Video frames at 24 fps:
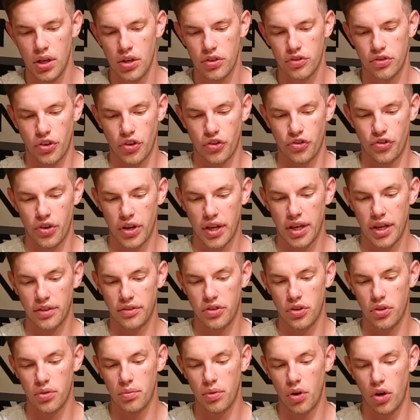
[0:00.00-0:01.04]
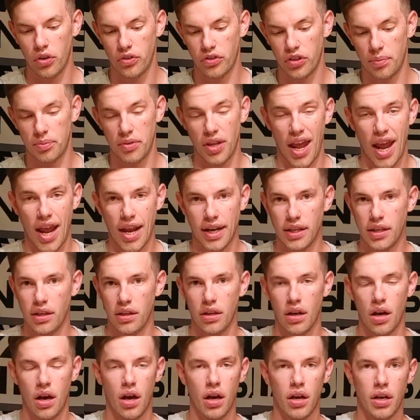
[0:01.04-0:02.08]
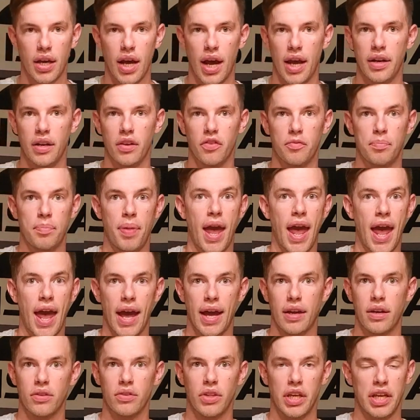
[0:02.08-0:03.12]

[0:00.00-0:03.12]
So your drinking tube hooks up to any kind of pack,